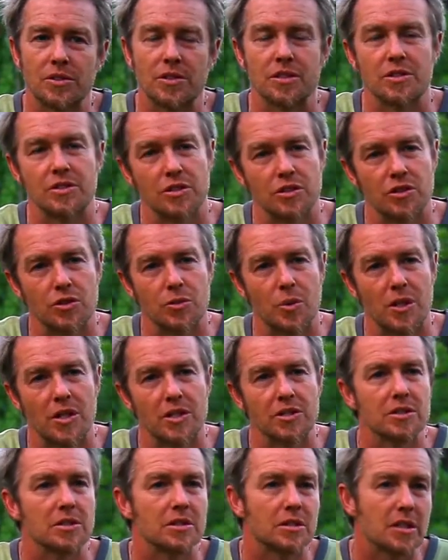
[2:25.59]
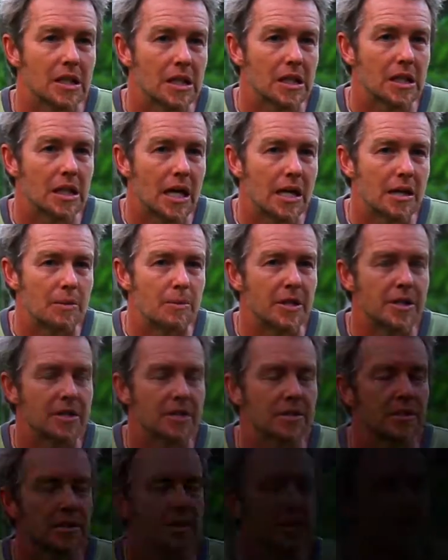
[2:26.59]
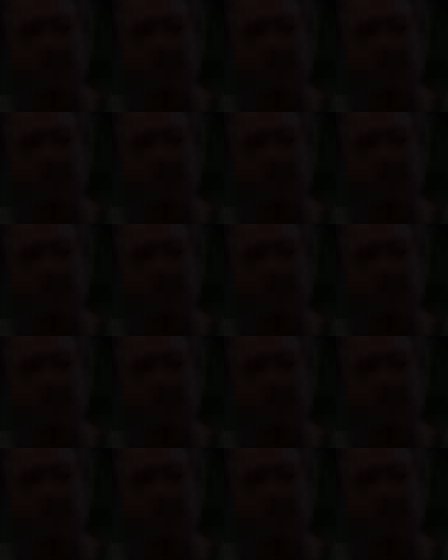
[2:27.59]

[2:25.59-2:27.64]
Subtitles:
the situation, the climate.